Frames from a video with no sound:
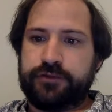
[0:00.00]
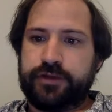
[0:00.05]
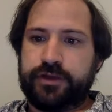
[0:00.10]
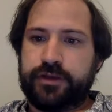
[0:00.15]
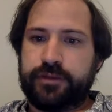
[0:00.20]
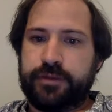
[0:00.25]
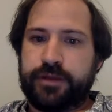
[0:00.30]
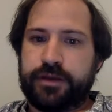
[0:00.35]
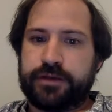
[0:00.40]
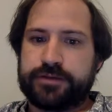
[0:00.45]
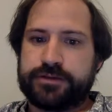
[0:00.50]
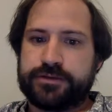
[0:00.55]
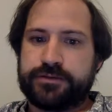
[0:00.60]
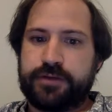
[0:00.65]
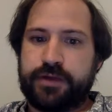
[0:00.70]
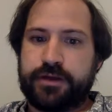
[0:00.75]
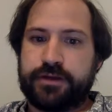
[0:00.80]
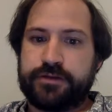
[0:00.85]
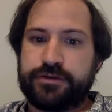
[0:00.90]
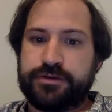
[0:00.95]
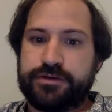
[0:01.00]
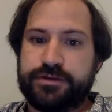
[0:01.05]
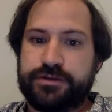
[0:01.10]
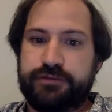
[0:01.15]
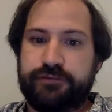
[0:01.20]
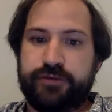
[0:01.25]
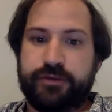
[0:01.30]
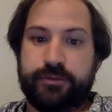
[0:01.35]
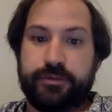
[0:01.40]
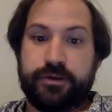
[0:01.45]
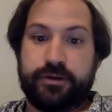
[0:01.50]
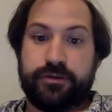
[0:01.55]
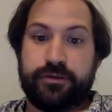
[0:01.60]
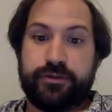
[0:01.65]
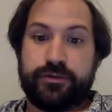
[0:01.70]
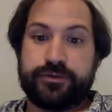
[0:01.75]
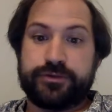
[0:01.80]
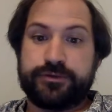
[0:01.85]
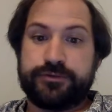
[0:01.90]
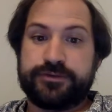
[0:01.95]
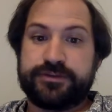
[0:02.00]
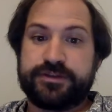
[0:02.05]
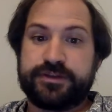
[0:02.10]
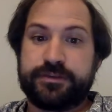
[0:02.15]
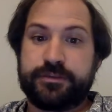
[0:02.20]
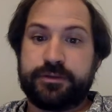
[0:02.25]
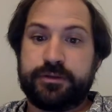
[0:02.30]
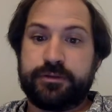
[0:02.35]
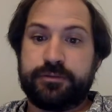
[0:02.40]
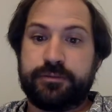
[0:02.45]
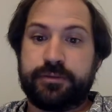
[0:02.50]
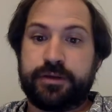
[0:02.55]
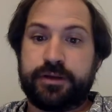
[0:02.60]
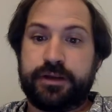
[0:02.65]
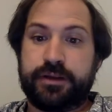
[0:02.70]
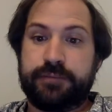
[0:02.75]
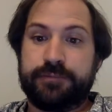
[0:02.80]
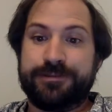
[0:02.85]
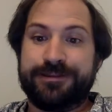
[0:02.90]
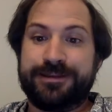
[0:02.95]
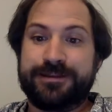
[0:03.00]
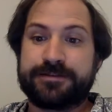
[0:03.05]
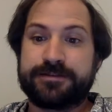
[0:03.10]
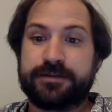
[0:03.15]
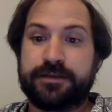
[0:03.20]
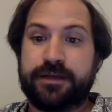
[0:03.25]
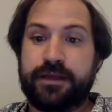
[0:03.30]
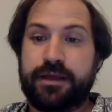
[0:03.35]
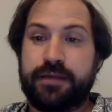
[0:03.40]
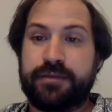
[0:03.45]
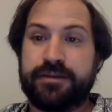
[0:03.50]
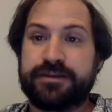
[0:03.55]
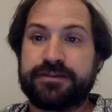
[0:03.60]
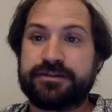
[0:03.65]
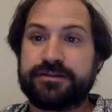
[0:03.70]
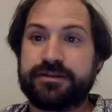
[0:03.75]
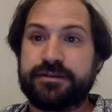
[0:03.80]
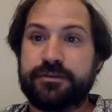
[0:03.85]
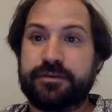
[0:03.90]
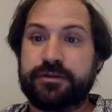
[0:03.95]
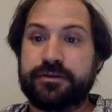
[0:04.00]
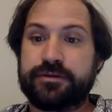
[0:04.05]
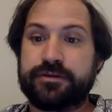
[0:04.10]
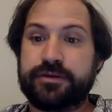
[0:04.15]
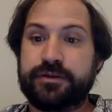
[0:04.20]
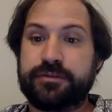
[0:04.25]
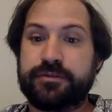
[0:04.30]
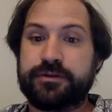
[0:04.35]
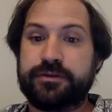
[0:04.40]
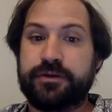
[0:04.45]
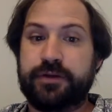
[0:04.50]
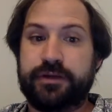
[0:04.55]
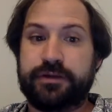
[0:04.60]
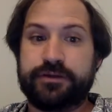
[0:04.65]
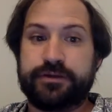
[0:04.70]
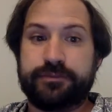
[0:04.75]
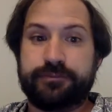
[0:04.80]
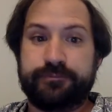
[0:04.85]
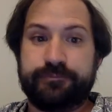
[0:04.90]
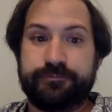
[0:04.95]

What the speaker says: kinematic strategies even among those of similar body plants inhabiting similar substrates.